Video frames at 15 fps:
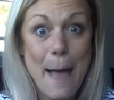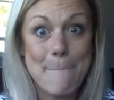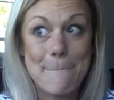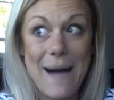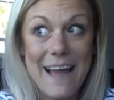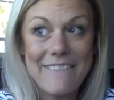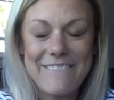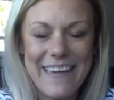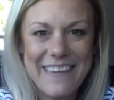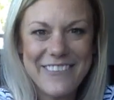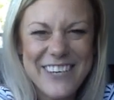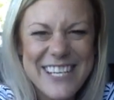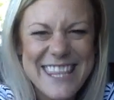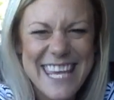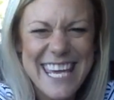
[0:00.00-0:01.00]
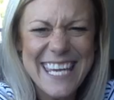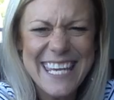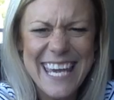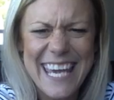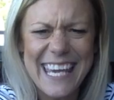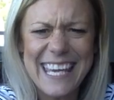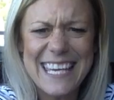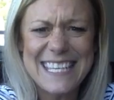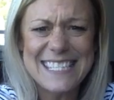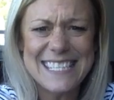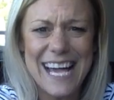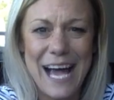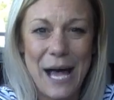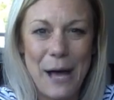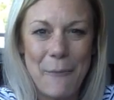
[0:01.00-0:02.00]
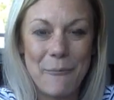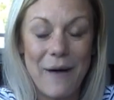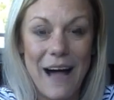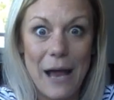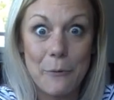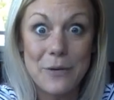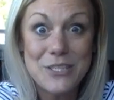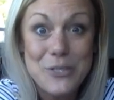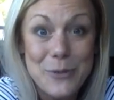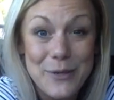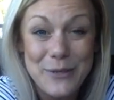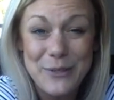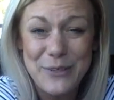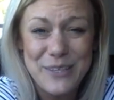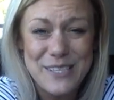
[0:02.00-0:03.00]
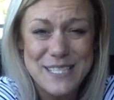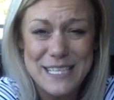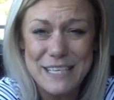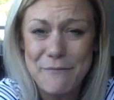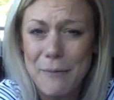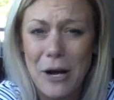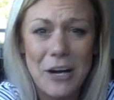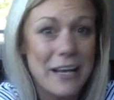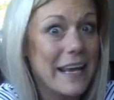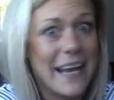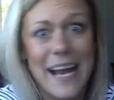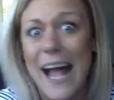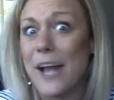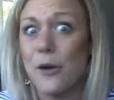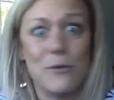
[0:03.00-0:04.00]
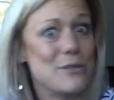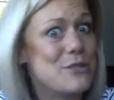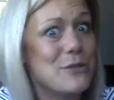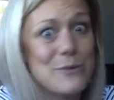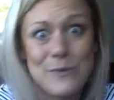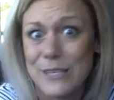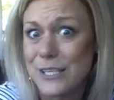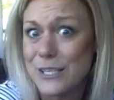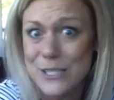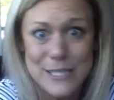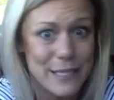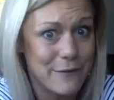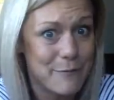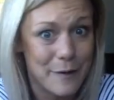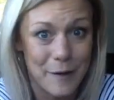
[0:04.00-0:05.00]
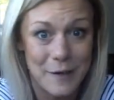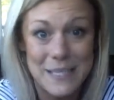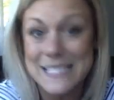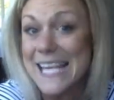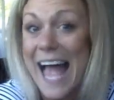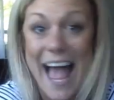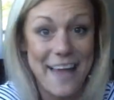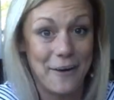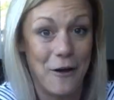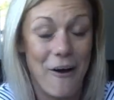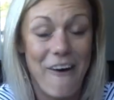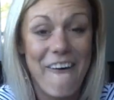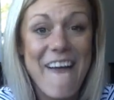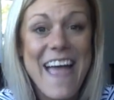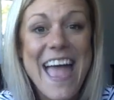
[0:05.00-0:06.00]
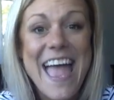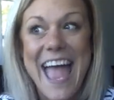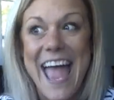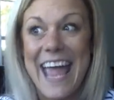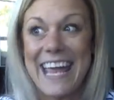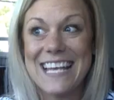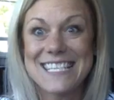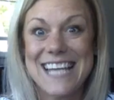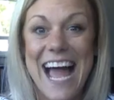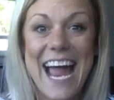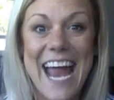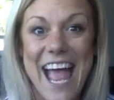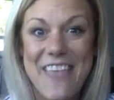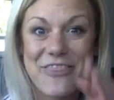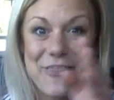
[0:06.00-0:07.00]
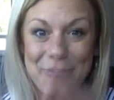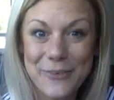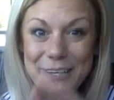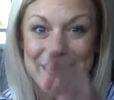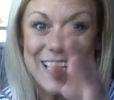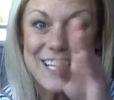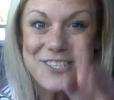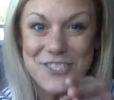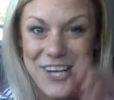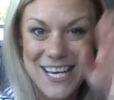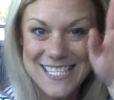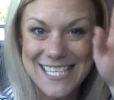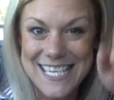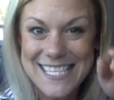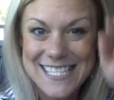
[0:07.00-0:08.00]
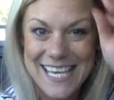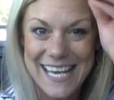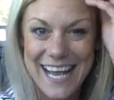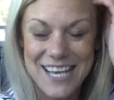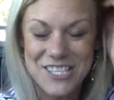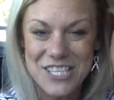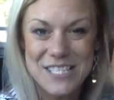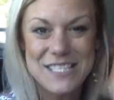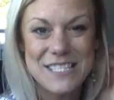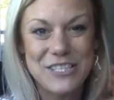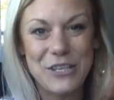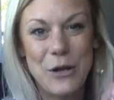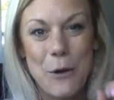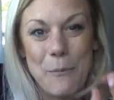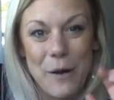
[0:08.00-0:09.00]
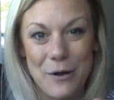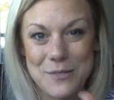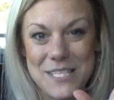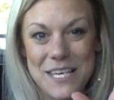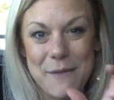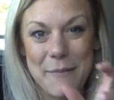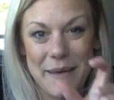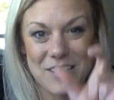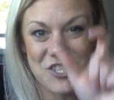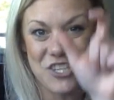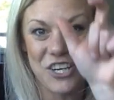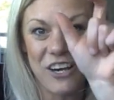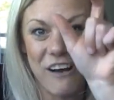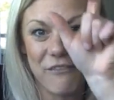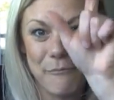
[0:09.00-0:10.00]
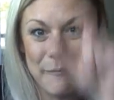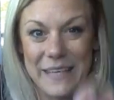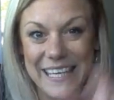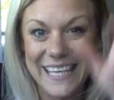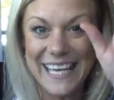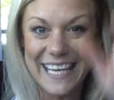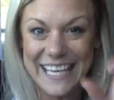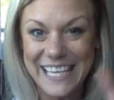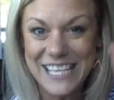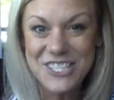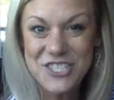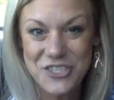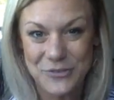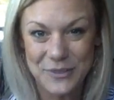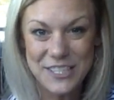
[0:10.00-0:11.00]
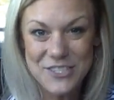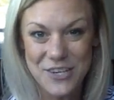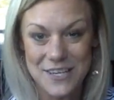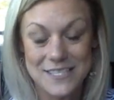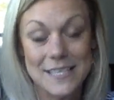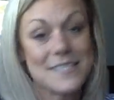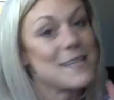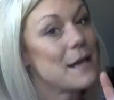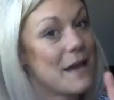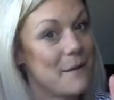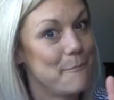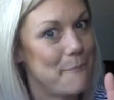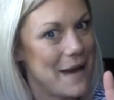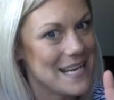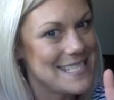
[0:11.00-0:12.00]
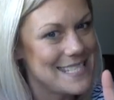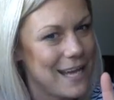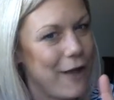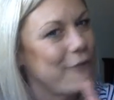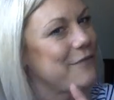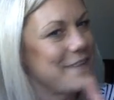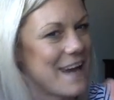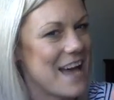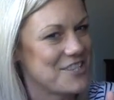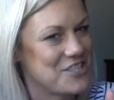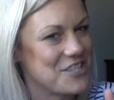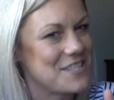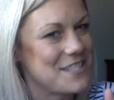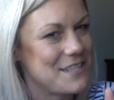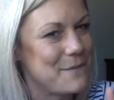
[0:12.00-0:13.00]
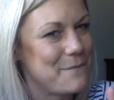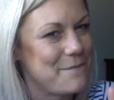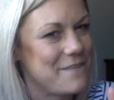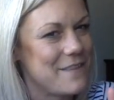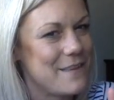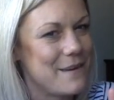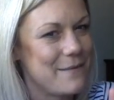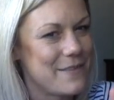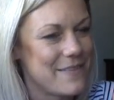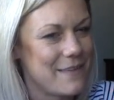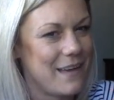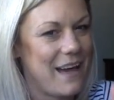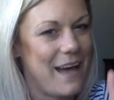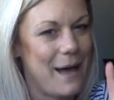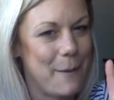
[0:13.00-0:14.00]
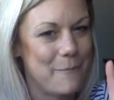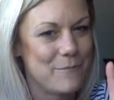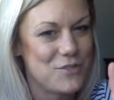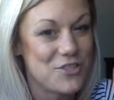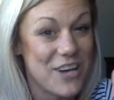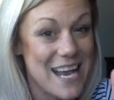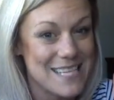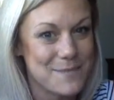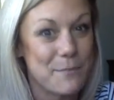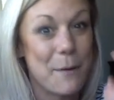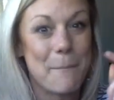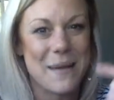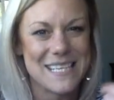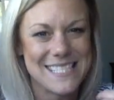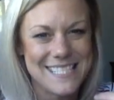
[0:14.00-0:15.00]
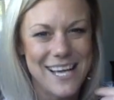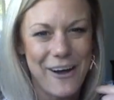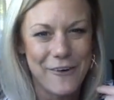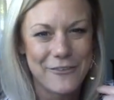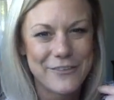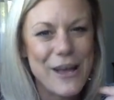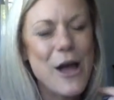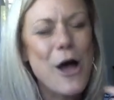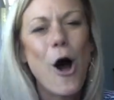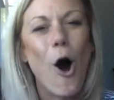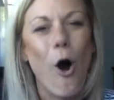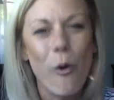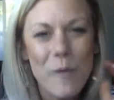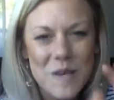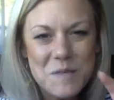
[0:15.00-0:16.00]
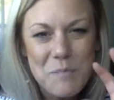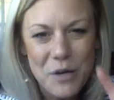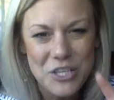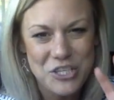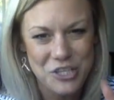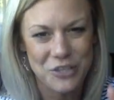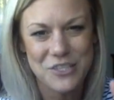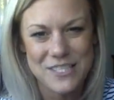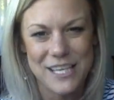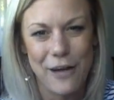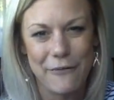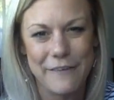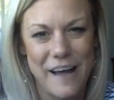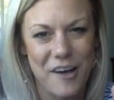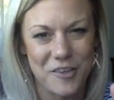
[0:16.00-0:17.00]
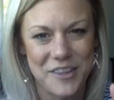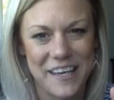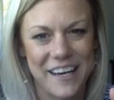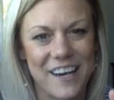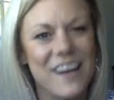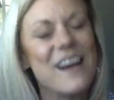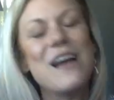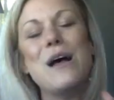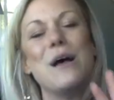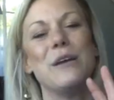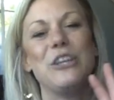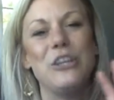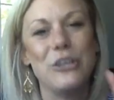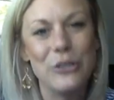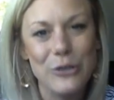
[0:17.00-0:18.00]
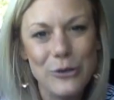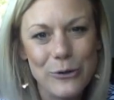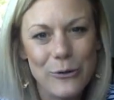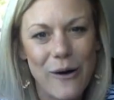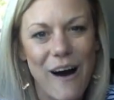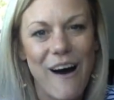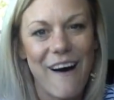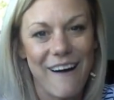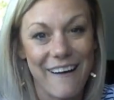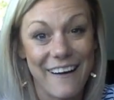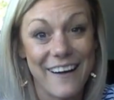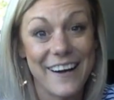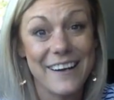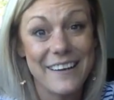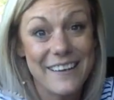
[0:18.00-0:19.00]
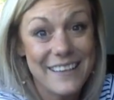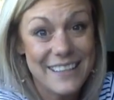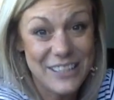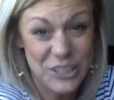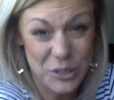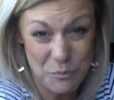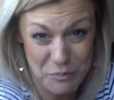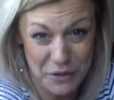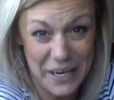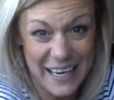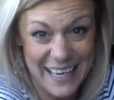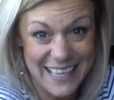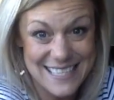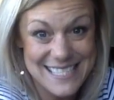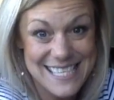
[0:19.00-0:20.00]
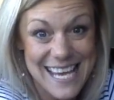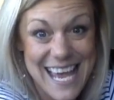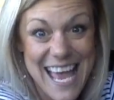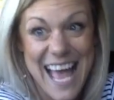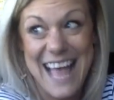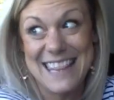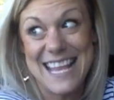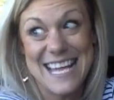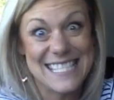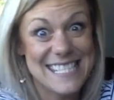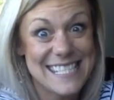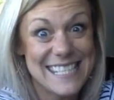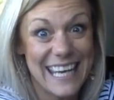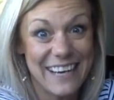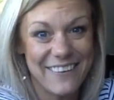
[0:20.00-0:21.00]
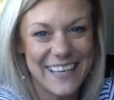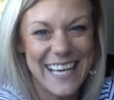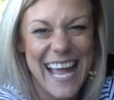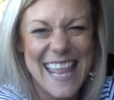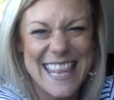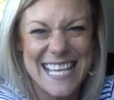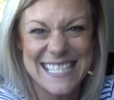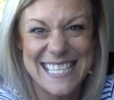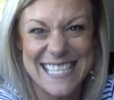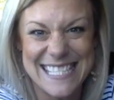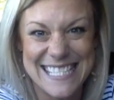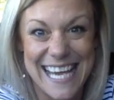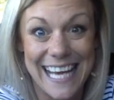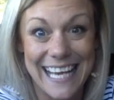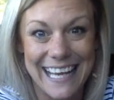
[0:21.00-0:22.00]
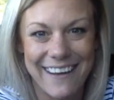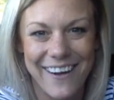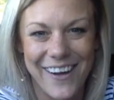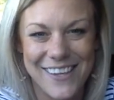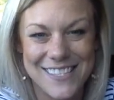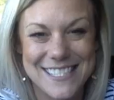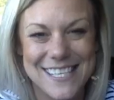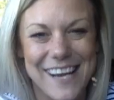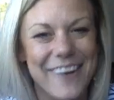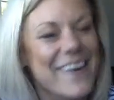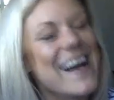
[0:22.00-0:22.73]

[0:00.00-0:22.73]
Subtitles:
My favorite thing is I went to a New Year's Eve party, and I don't do New Year's Eve parties at all. And I had 3 dresses, and I just, posted a picture of me in each 3 dresses, myself, not just the dress, but myself. Always put yourself out there. You are your brand, and that's scary, and that's exciting also.